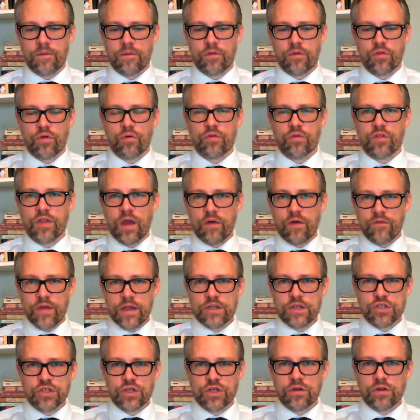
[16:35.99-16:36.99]
So
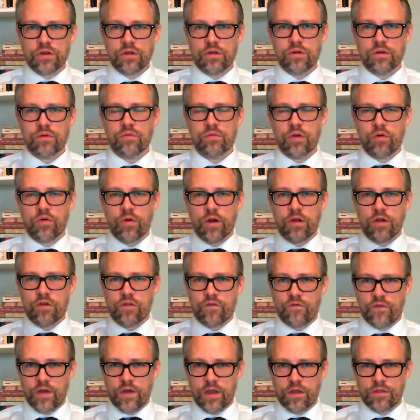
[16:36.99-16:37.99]
salvation requires
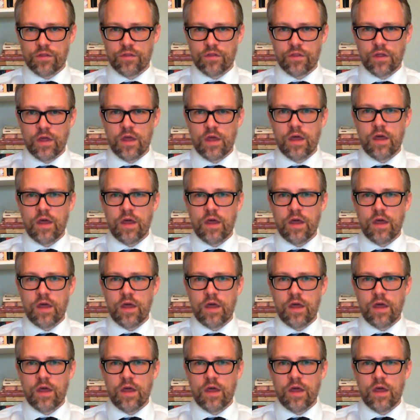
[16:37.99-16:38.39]
faith.